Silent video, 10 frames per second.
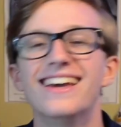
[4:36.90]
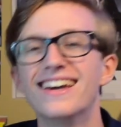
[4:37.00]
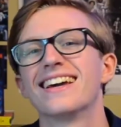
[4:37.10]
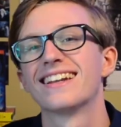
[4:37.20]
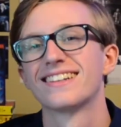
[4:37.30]

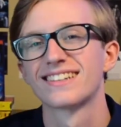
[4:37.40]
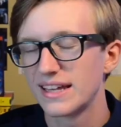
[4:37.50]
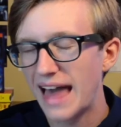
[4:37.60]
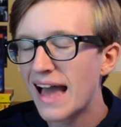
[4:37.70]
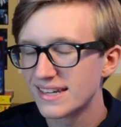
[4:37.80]
And
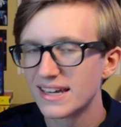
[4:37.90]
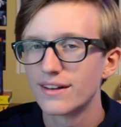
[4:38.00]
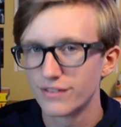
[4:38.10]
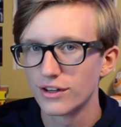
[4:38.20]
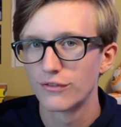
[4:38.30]
that did
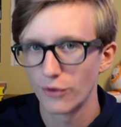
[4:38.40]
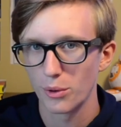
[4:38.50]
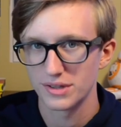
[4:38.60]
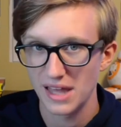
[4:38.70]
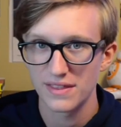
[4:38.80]
feel
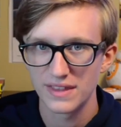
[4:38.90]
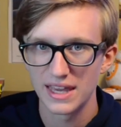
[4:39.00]
forced at the